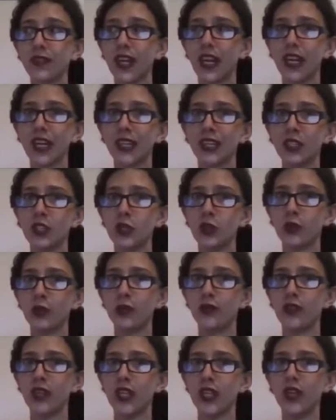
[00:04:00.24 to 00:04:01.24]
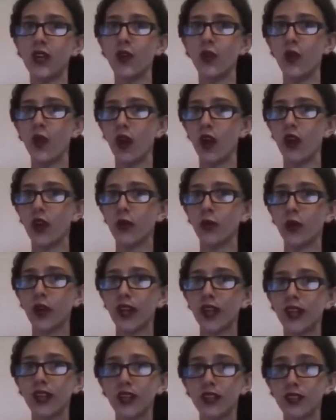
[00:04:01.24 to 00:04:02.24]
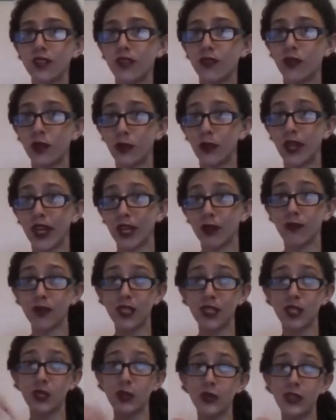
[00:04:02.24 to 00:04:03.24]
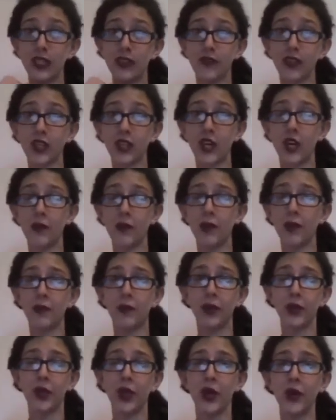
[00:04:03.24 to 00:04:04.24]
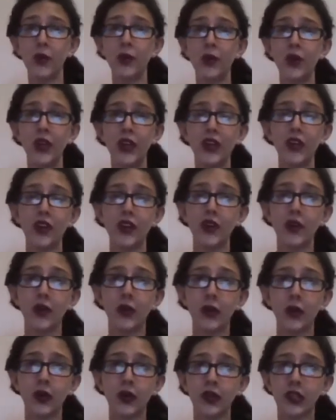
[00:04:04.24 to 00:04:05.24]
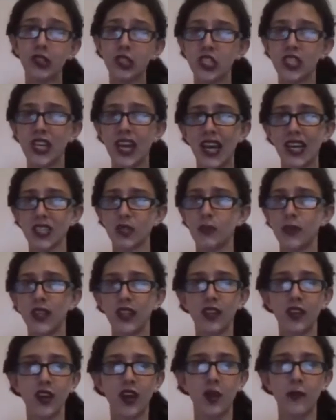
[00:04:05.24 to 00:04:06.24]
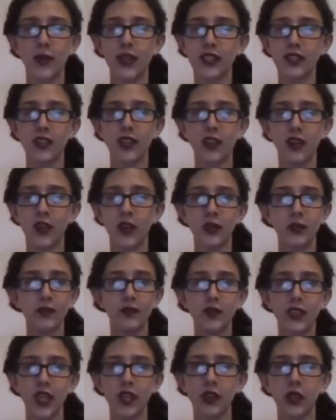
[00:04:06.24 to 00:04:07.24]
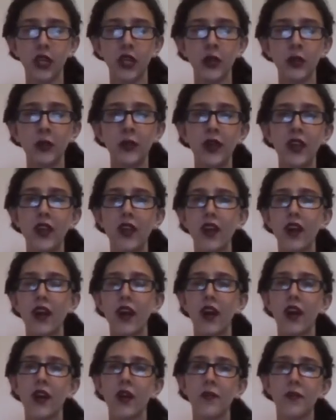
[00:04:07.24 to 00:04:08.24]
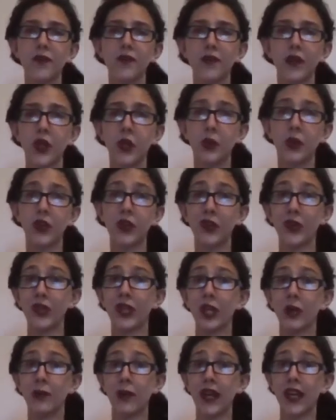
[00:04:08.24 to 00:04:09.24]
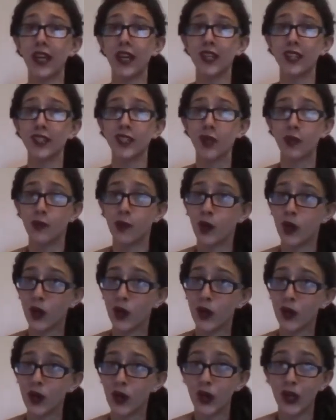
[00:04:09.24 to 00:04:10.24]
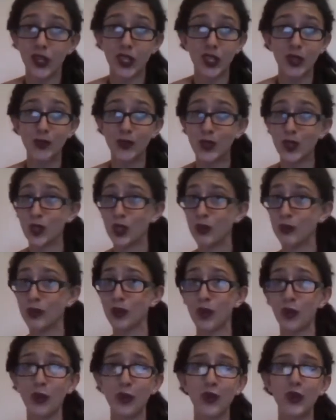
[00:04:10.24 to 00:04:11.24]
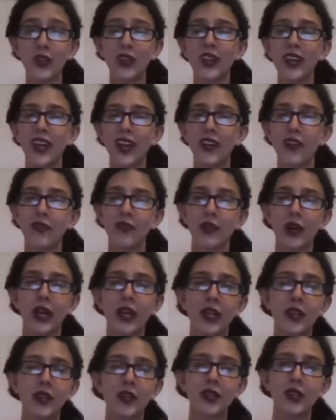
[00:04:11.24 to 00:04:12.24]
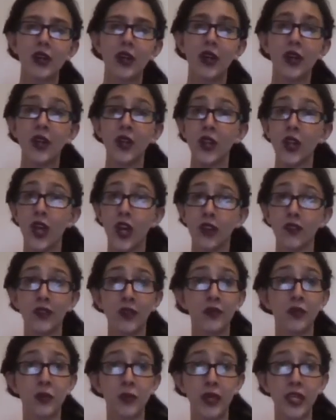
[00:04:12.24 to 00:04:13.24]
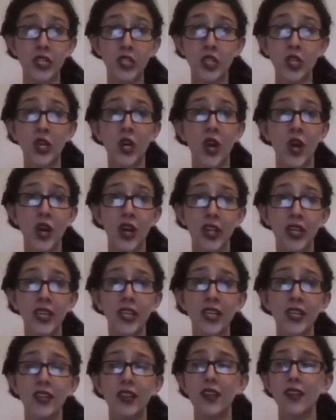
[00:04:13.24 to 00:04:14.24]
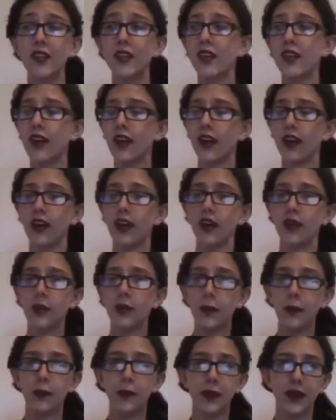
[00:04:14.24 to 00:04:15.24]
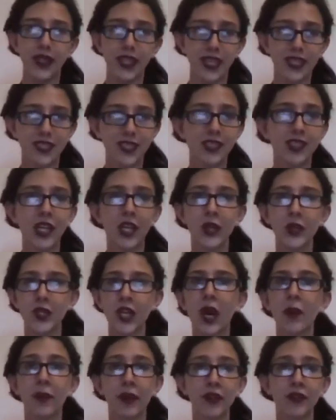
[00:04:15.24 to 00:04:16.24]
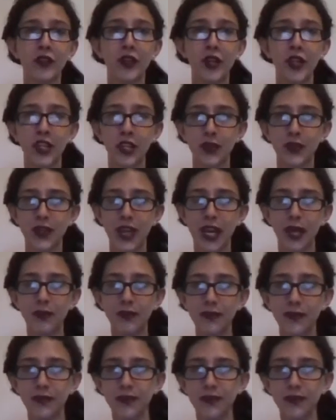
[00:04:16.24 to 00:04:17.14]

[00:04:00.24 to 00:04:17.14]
I can do a video on what it is. If you'd like me to, leave a comment below, or just ask me in the comments and I'll tell you. You can look up ASMR on YouTube, Google, and find a lot of information on it. But that's another topic for another day.